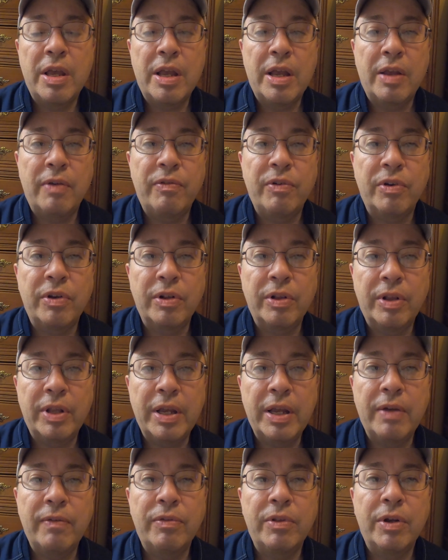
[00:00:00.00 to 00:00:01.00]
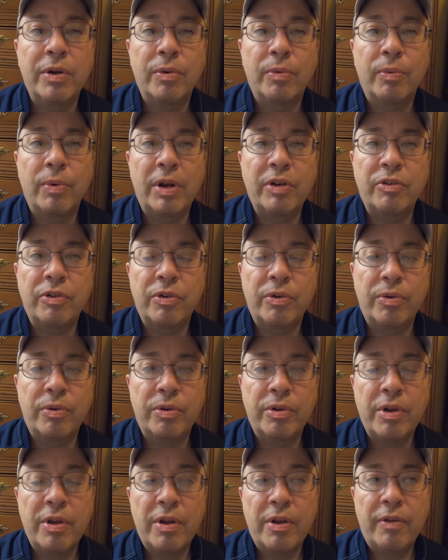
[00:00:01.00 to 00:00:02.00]
If you can leave the
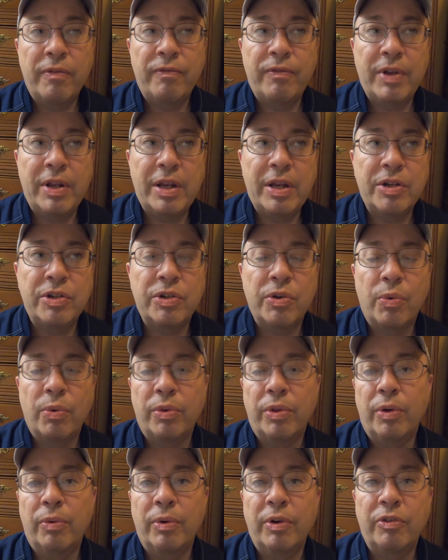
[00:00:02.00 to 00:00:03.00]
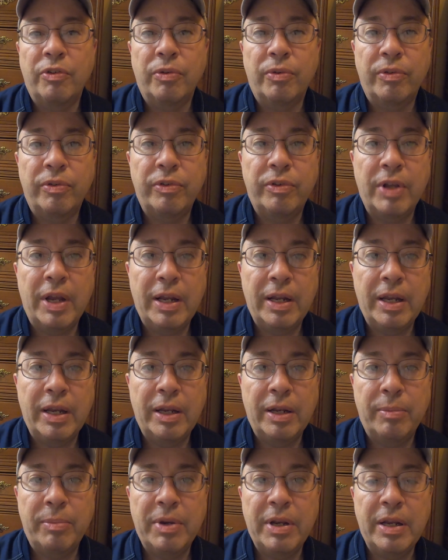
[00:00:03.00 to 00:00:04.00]
original finish or the original staining
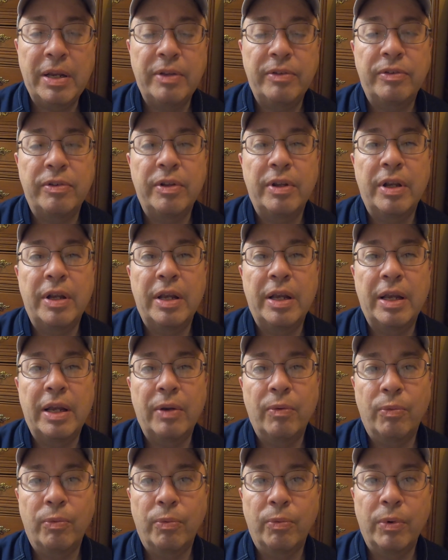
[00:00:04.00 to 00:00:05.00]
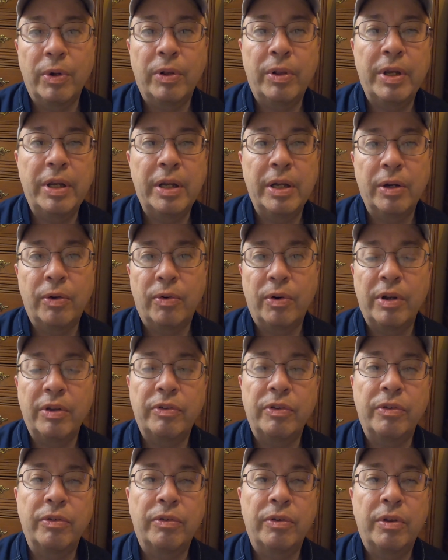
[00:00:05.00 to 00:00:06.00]
in a piece, it really
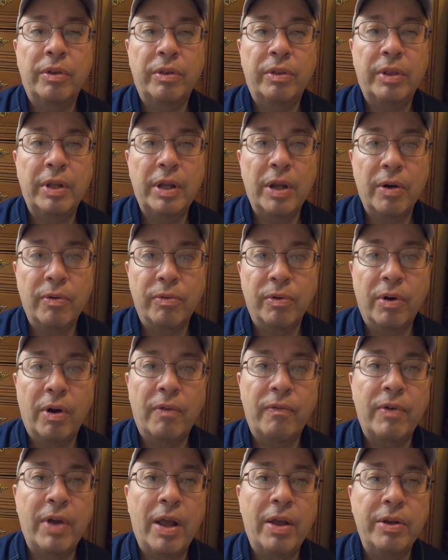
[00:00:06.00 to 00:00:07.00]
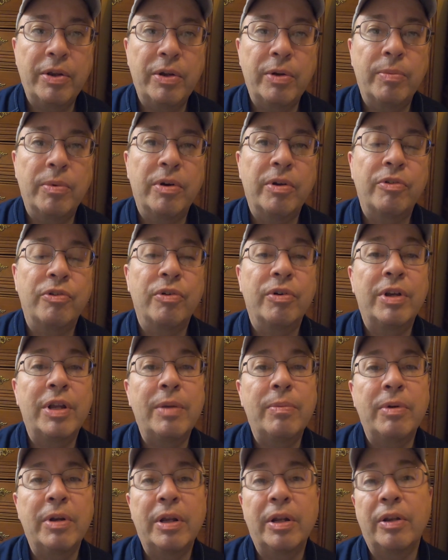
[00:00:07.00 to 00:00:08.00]
increases the overall value because you're
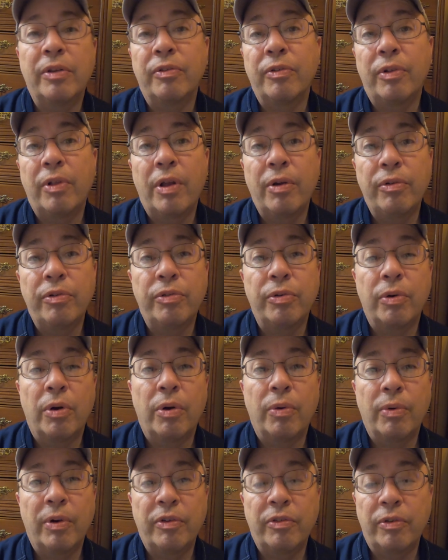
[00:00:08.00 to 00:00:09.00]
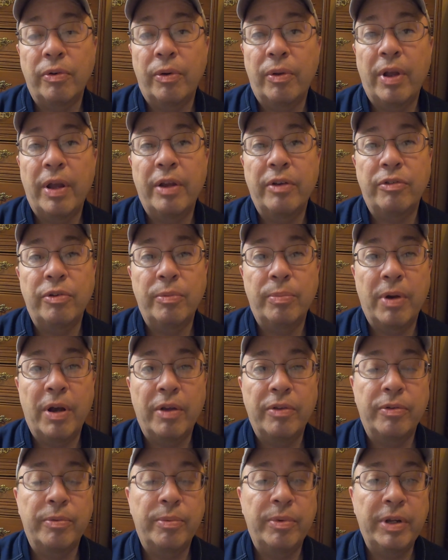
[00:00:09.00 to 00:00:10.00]
keeping it as close to original as you
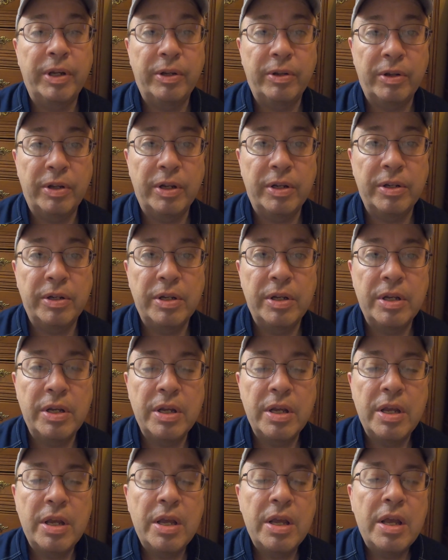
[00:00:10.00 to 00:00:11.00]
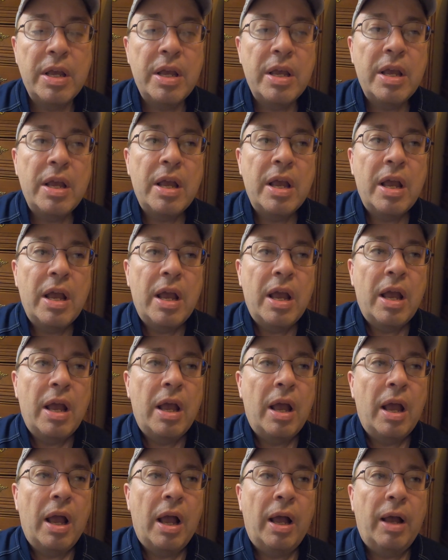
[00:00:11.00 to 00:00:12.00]
possibly could.
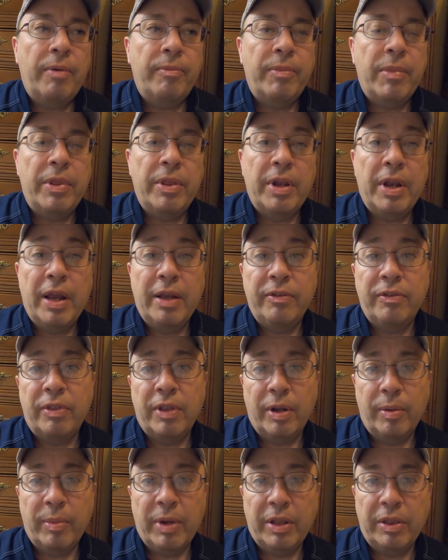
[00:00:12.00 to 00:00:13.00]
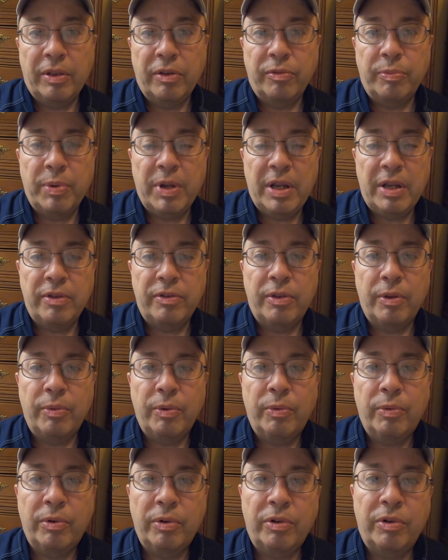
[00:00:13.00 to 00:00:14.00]
The next thing about this piece that
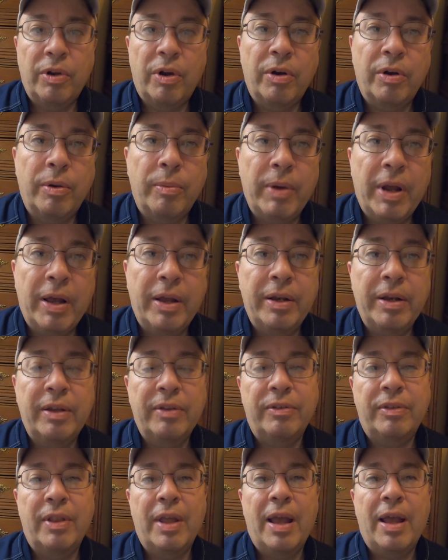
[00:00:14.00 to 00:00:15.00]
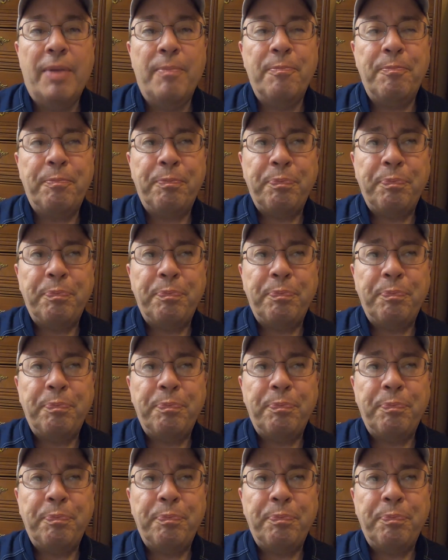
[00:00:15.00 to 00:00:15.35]
we want to talk about is that